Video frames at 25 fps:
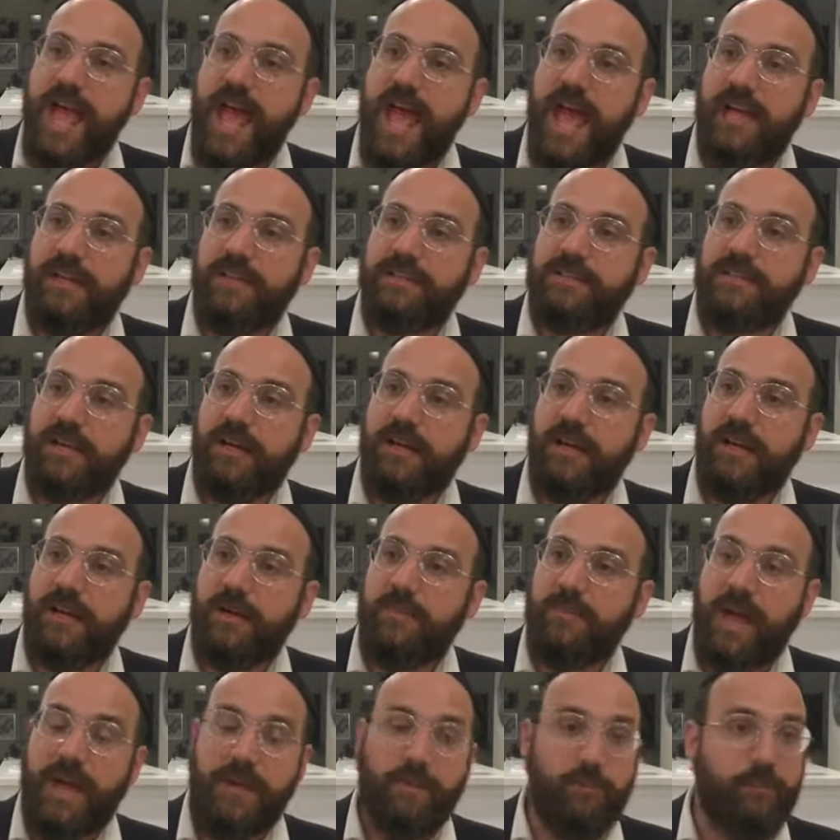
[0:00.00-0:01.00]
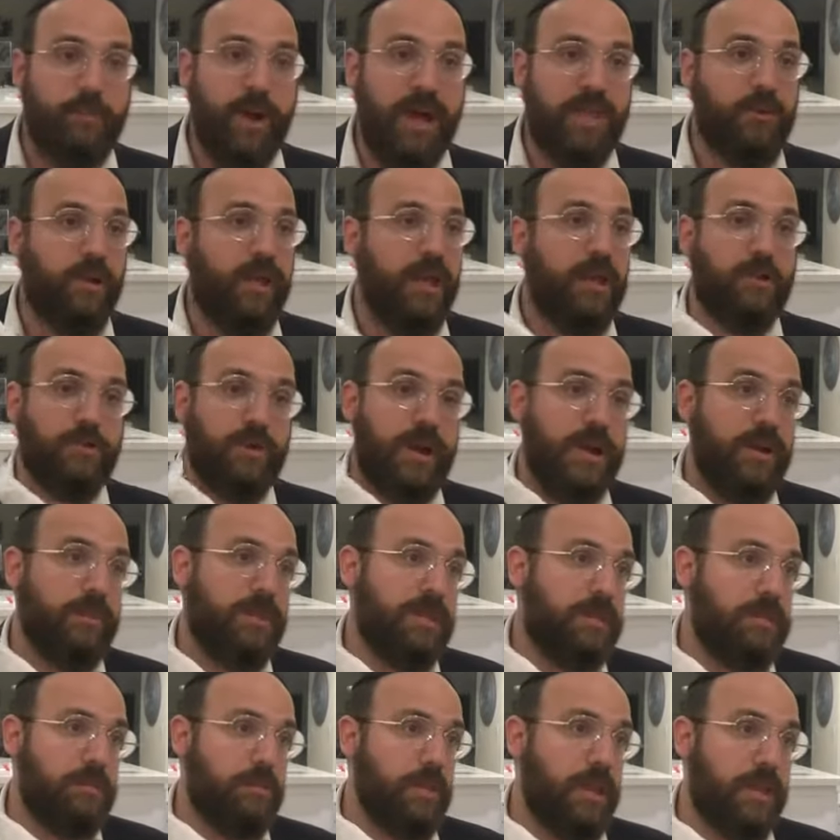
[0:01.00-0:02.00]
And uh, by the way,
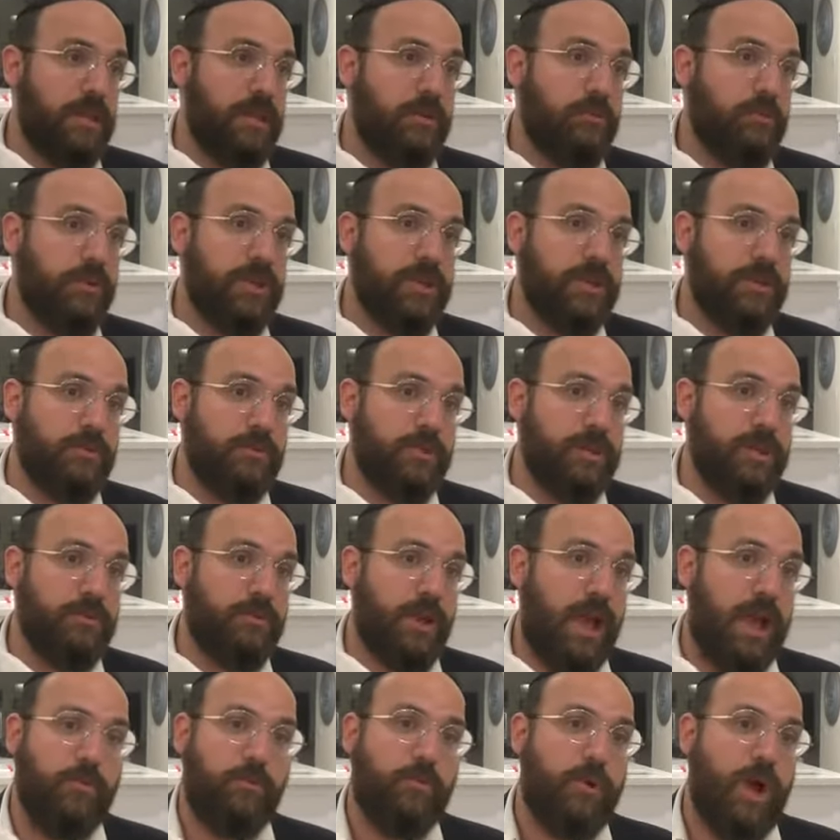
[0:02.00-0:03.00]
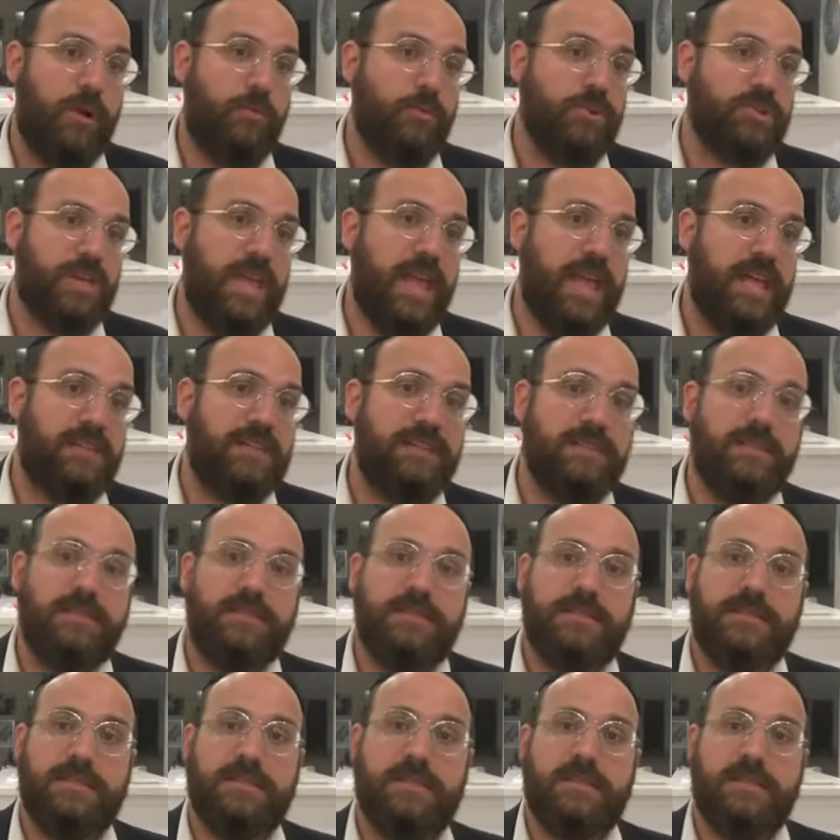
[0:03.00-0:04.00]
incredible. Like, like really, really. I, I, wish I had
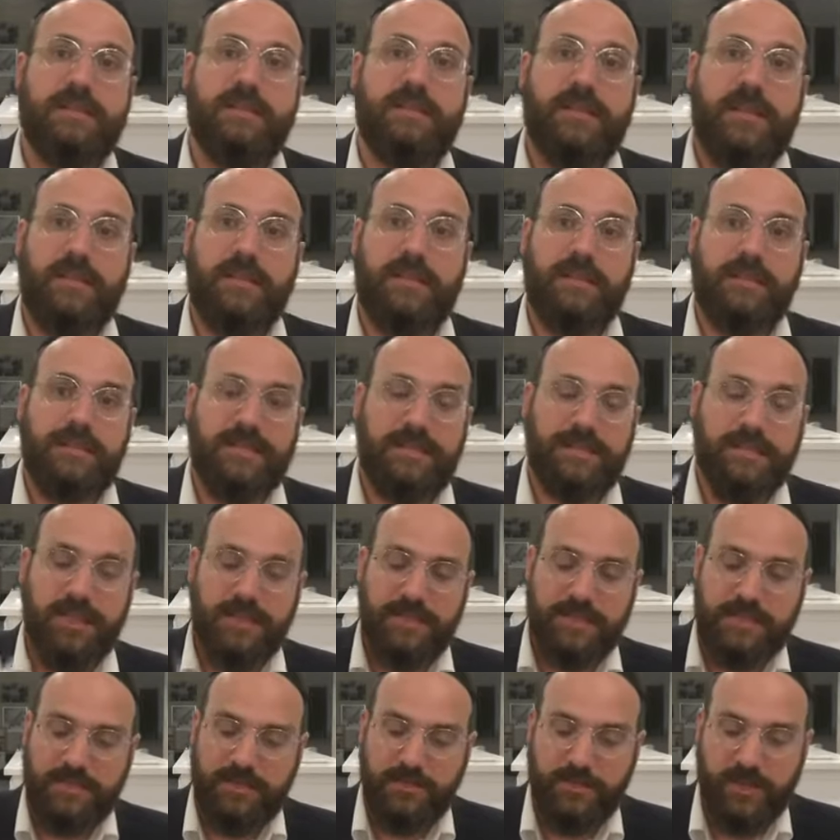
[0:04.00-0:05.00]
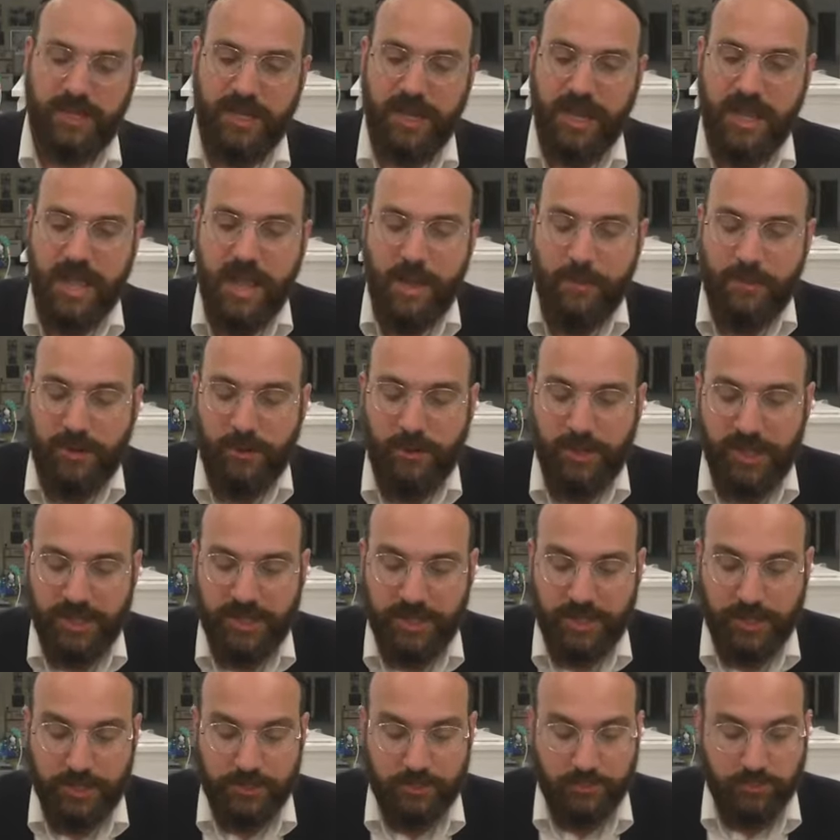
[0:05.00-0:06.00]
these uh, like, like this guts to do it. But
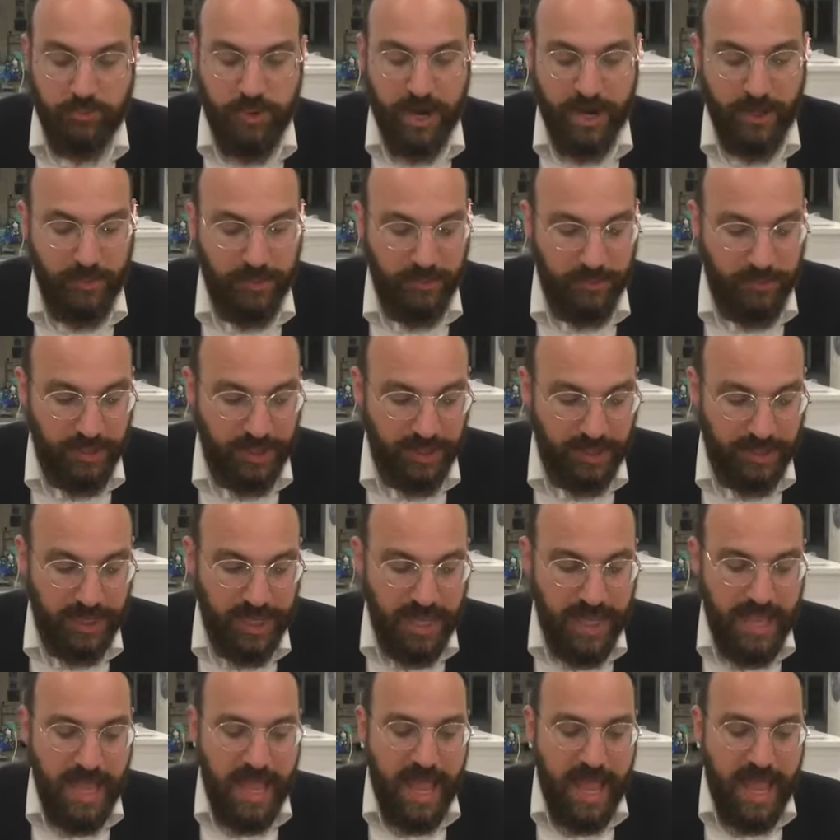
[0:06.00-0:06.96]
really incredible book.